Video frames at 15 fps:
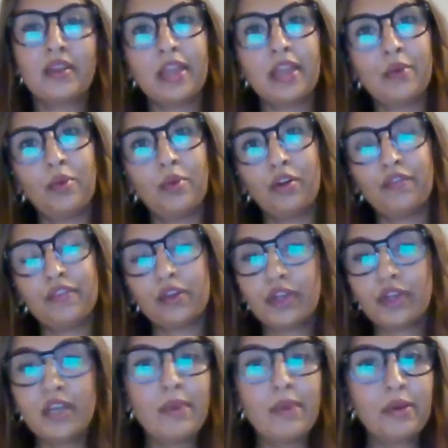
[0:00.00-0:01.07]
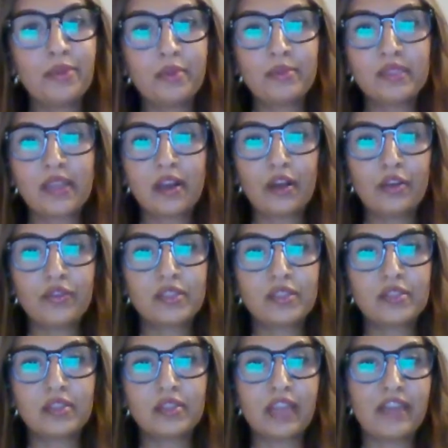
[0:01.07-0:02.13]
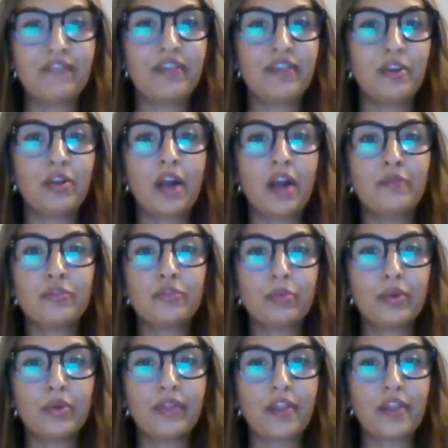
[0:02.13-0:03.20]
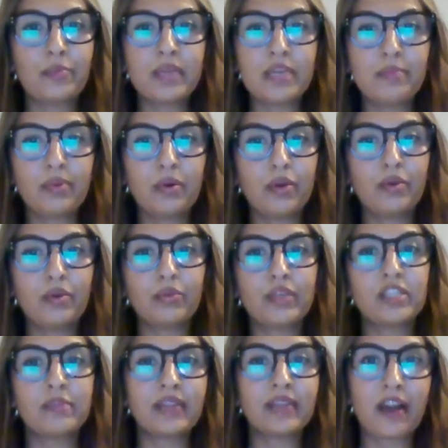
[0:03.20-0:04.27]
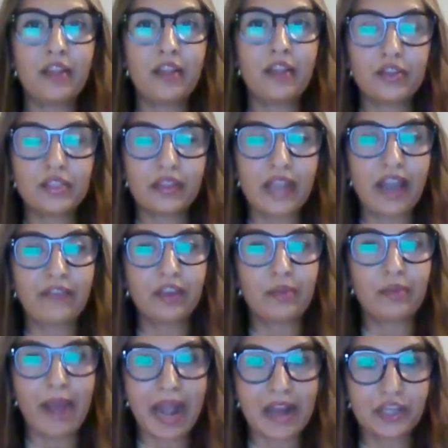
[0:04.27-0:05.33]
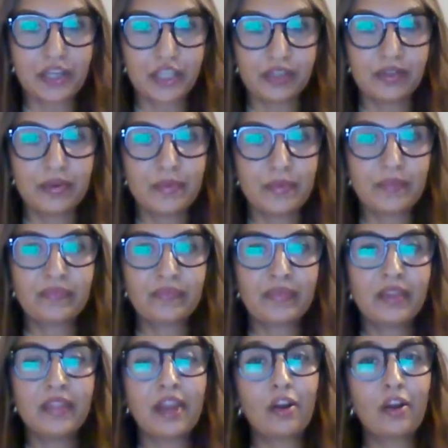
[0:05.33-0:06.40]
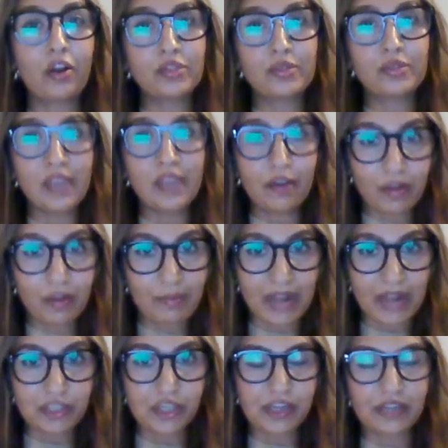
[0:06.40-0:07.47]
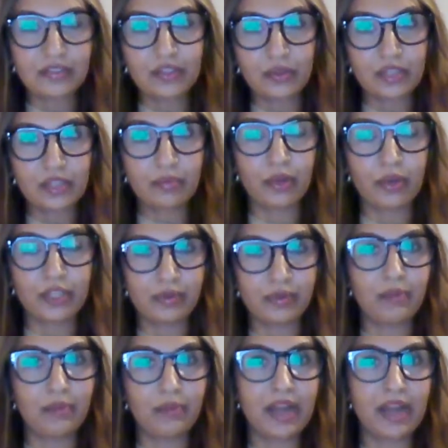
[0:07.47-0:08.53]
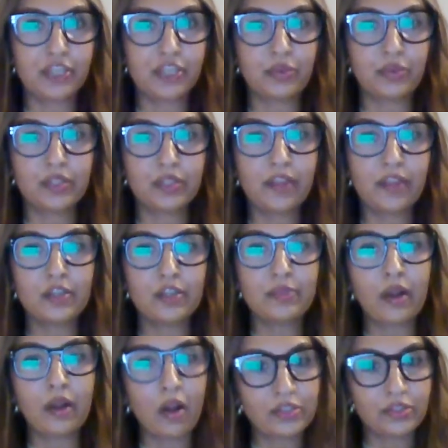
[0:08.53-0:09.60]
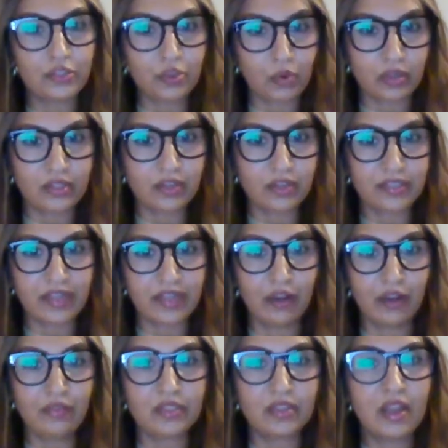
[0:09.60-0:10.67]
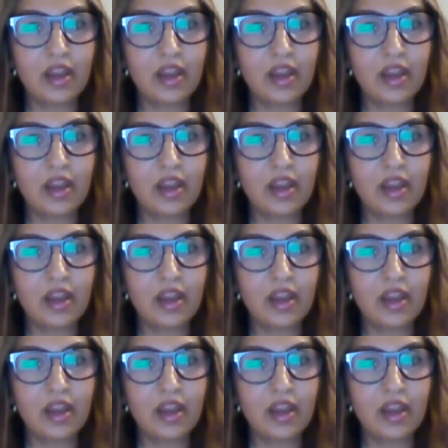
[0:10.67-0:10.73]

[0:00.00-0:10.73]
They will feel good about themselves. They feel comfortable with other people, respect others, and have compassion. They are also self-compassionate. So it's important to be compassionate towards others, but also towards ourselves.